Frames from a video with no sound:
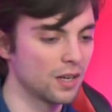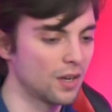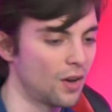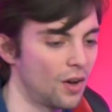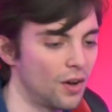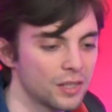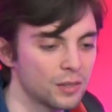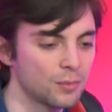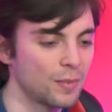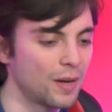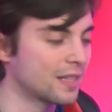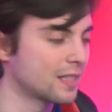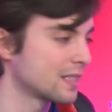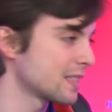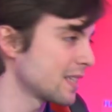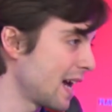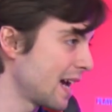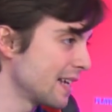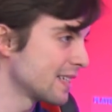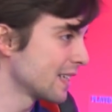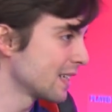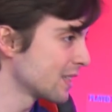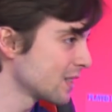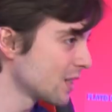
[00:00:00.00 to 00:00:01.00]
last man
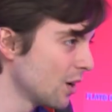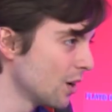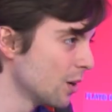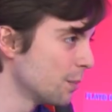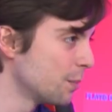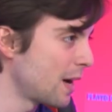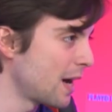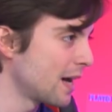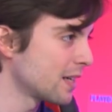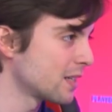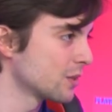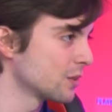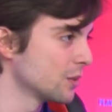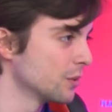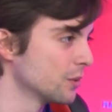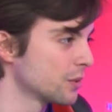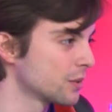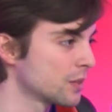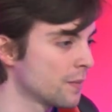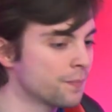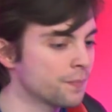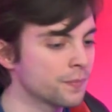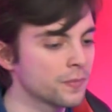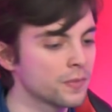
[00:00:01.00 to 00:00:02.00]
standing style
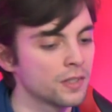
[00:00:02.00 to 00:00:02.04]
battles.